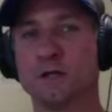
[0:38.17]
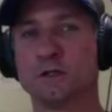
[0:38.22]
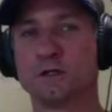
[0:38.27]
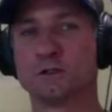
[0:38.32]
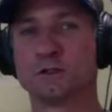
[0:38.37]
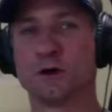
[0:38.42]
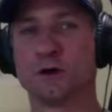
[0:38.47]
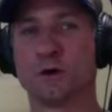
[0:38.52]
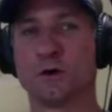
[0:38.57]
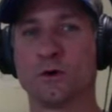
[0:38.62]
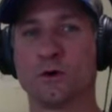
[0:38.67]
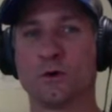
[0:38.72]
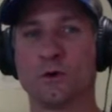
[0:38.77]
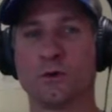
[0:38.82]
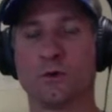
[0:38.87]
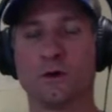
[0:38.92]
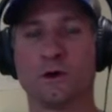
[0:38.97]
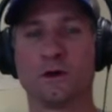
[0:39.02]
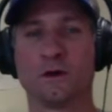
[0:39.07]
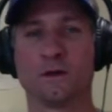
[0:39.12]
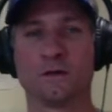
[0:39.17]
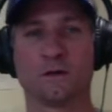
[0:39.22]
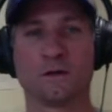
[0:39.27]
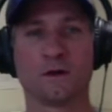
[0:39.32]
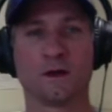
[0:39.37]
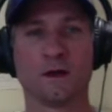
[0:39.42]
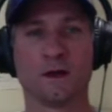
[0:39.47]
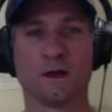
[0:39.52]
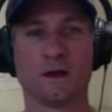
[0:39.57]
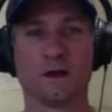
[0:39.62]
So
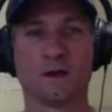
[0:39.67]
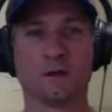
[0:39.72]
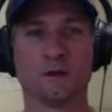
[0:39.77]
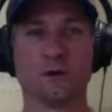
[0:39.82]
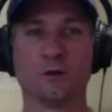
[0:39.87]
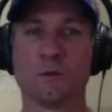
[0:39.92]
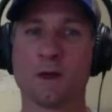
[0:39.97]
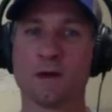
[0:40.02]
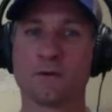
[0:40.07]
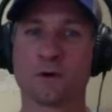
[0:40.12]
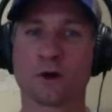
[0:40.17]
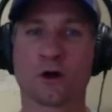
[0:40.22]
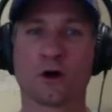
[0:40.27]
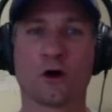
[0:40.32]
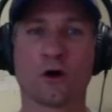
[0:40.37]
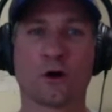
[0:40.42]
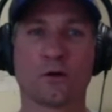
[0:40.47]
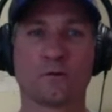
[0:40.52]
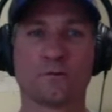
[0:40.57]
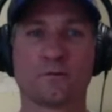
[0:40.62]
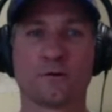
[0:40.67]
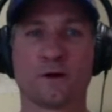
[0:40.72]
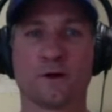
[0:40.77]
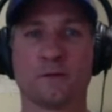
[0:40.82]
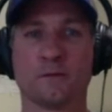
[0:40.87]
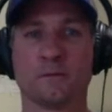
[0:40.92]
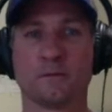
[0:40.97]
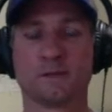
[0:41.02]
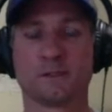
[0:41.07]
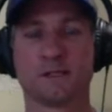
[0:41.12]
you may recall
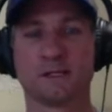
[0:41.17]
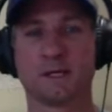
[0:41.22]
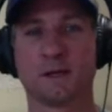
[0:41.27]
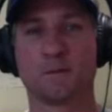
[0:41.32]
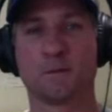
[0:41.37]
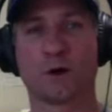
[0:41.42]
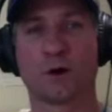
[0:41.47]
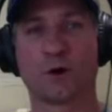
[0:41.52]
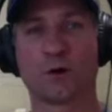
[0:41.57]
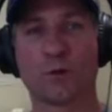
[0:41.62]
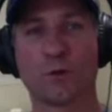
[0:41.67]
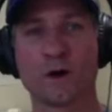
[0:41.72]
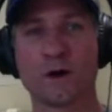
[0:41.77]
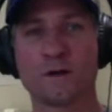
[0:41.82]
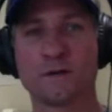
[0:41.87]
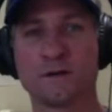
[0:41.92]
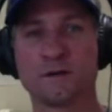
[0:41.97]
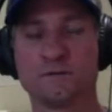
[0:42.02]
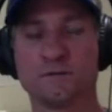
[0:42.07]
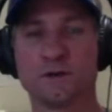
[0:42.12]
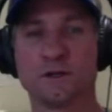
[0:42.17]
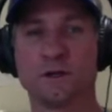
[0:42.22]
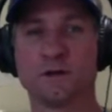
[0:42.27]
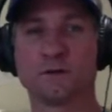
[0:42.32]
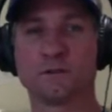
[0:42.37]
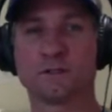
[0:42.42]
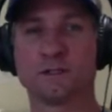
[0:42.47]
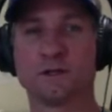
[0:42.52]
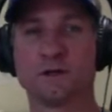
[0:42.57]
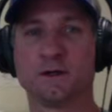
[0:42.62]
from seeing part one of this video
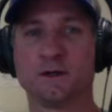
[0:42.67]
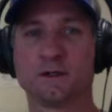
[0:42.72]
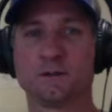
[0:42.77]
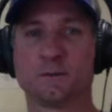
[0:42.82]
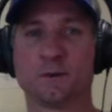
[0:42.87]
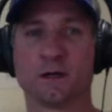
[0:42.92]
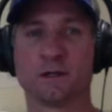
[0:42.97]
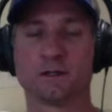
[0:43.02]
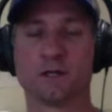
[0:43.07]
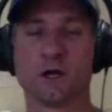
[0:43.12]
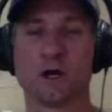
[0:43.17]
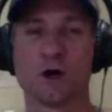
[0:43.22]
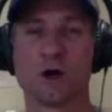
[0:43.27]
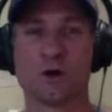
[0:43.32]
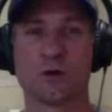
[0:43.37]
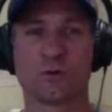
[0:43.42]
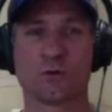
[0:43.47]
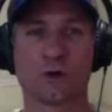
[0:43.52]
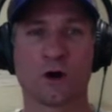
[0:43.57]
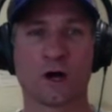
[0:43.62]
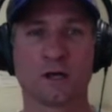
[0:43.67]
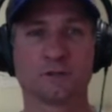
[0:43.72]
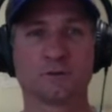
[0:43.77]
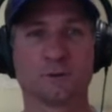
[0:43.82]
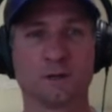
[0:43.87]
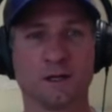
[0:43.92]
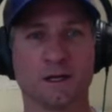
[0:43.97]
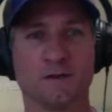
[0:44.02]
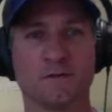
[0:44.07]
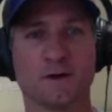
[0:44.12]
series, but Ross,
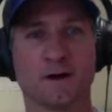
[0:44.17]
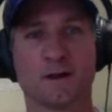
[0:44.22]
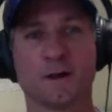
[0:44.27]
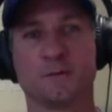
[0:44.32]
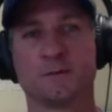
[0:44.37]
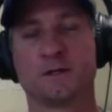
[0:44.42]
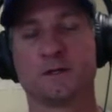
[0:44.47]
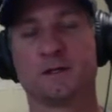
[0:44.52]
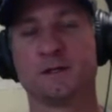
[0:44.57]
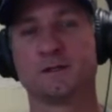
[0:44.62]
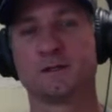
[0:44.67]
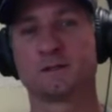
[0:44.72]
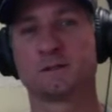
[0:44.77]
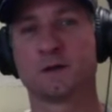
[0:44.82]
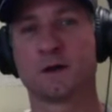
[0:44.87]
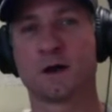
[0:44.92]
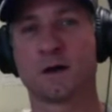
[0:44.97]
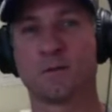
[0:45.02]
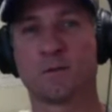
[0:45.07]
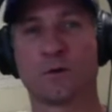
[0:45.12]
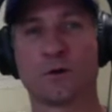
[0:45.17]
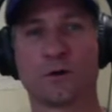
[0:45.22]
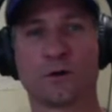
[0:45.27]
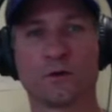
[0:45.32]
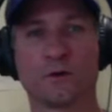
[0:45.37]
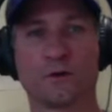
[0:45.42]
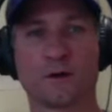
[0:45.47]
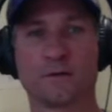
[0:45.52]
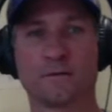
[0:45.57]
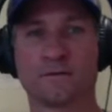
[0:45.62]
when he developed his
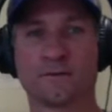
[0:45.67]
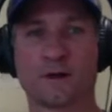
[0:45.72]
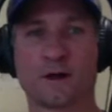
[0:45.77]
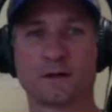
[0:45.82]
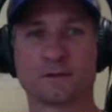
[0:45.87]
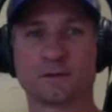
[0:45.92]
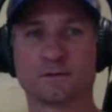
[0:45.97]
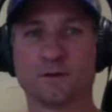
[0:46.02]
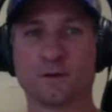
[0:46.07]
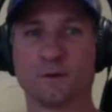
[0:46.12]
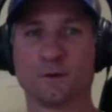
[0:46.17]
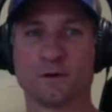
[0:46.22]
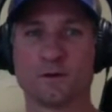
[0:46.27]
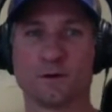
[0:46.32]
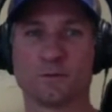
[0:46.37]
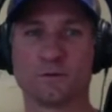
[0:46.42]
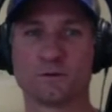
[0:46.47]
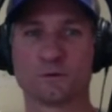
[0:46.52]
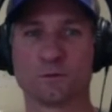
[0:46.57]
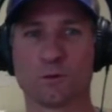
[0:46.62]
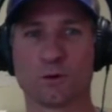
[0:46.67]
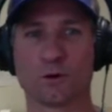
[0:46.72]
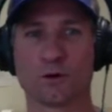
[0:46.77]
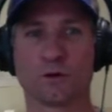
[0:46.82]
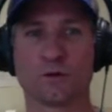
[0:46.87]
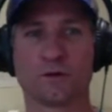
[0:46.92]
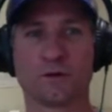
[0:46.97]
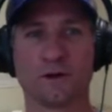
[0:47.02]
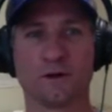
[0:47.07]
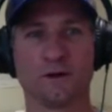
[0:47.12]
moral philosophy, when he developed his
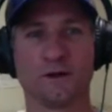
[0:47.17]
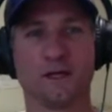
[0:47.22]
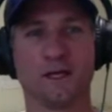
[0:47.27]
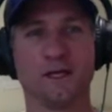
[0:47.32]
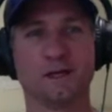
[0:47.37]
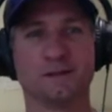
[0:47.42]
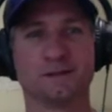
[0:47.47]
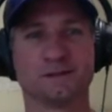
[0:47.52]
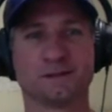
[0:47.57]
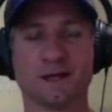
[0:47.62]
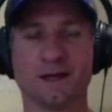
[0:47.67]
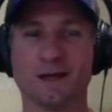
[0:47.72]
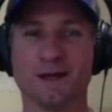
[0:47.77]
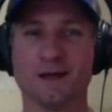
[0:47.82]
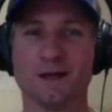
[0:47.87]
moral theory, he's